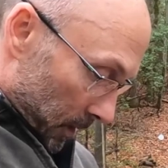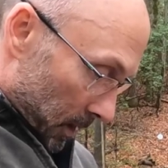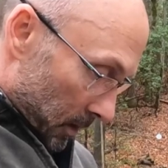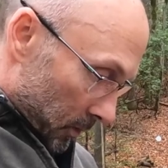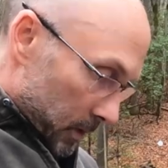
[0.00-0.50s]

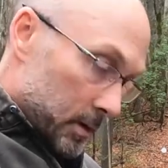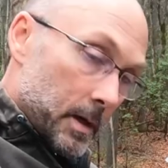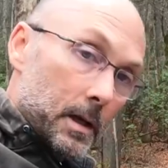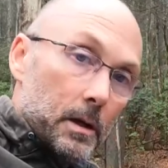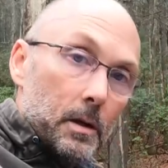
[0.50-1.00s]
I always
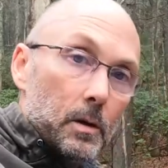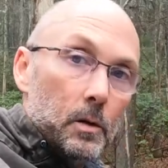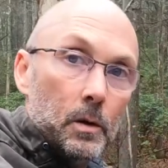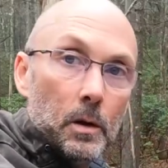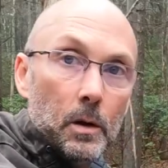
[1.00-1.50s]
try to
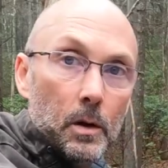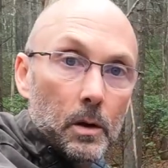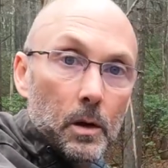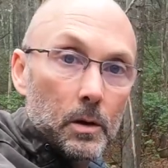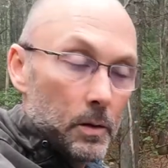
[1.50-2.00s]

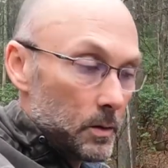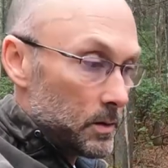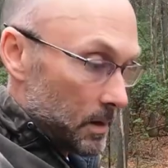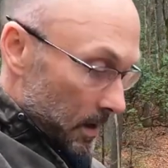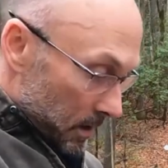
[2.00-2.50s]

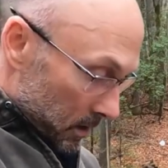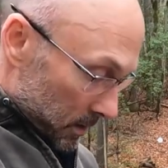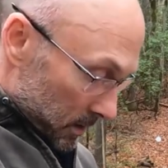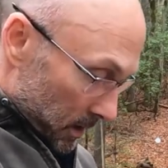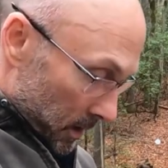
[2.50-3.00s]
use
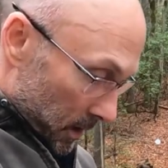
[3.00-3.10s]
theirs